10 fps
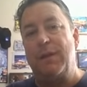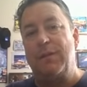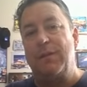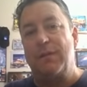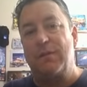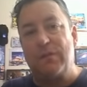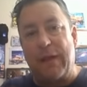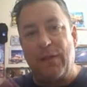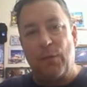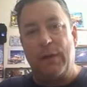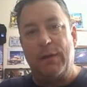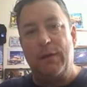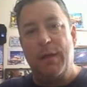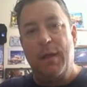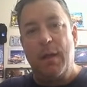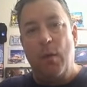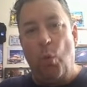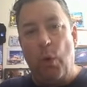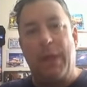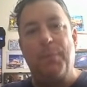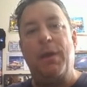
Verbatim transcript: It has accelerated way